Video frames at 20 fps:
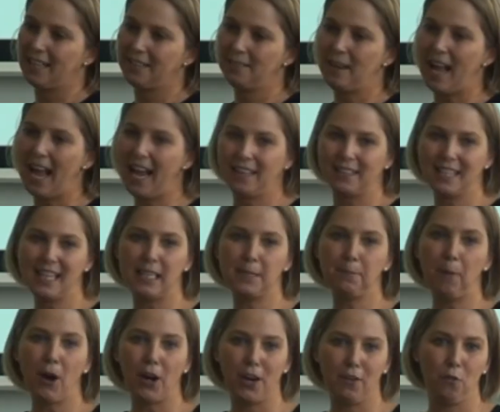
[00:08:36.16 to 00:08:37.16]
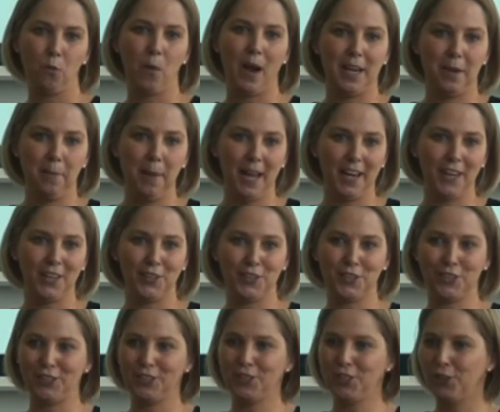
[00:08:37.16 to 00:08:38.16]
that ILT is part of a wider
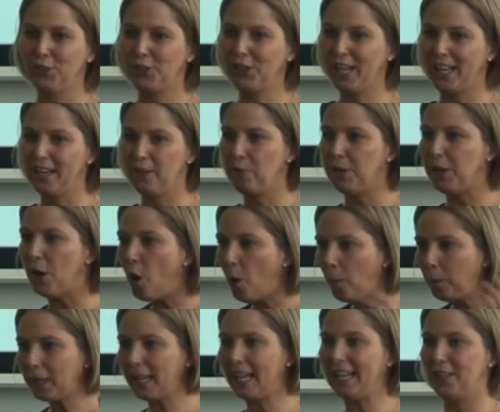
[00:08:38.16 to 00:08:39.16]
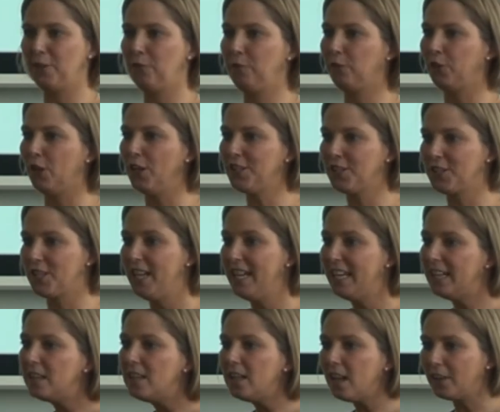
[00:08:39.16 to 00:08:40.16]
pedagogical toolkit. If we all played the flute,
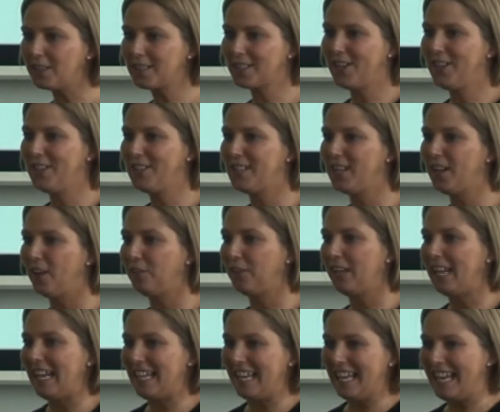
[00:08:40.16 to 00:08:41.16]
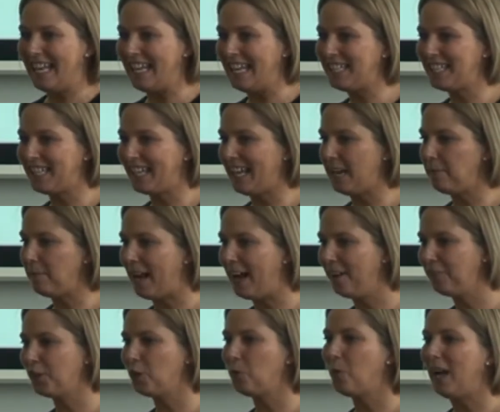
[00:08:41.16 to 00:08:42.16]
sounds lovely initially, but
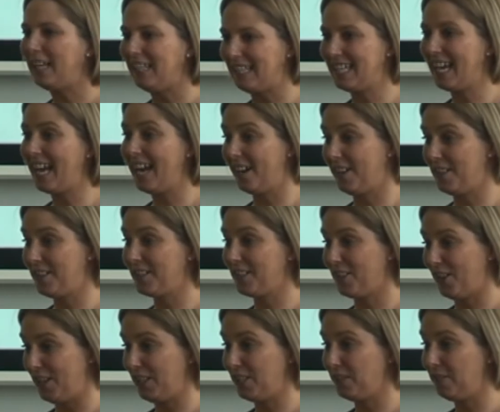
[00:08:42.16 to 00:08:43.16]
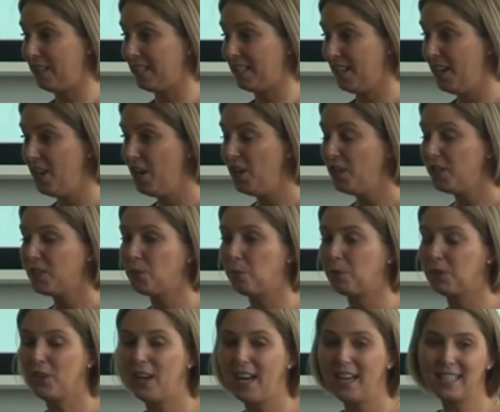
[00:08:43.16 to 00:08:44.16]
after a while you tire of the sound of it. So
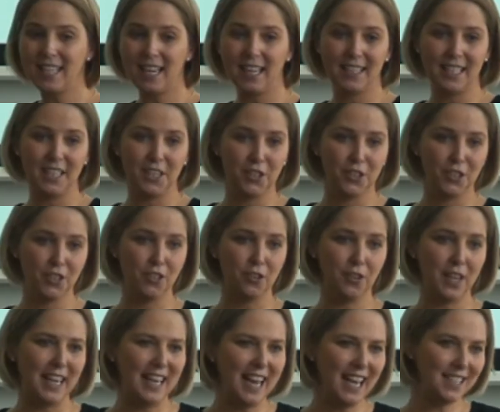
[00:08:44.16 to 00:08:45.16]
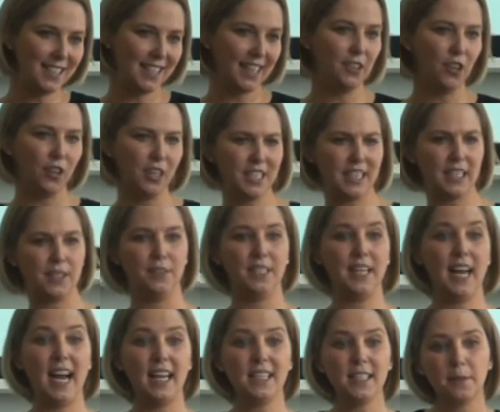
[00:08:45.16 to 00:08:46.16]
we're trying to tell teachers, that yes, technology is
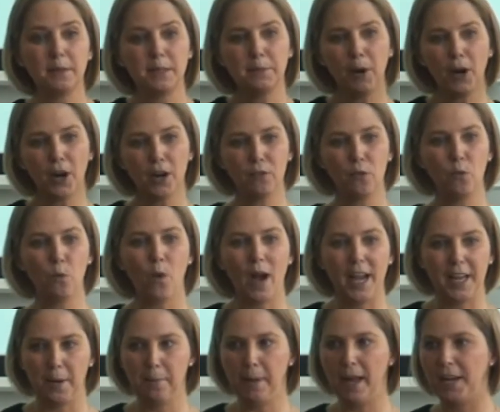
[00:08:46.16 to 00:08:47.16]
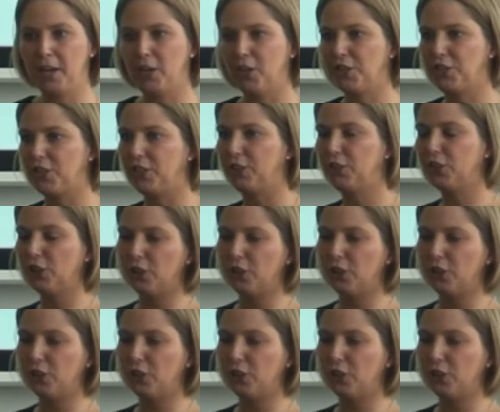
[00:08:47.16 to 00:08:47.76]
fantastic, it's part of a wider pedagogical